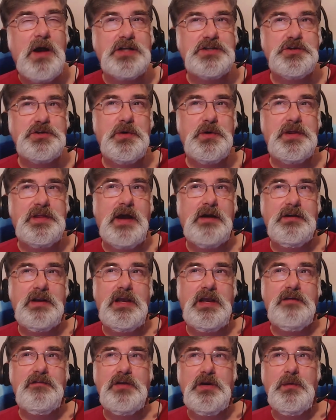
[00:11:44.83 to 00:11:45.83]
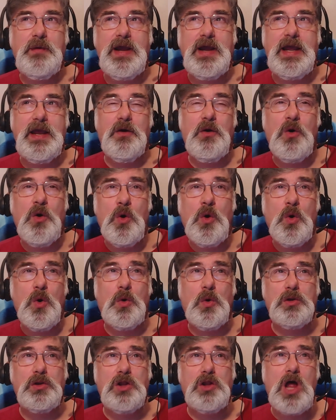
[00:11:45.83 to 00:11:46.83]
module, without giving away a
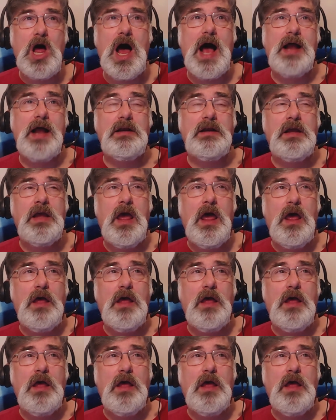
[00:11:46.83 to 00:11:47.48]
whole lot,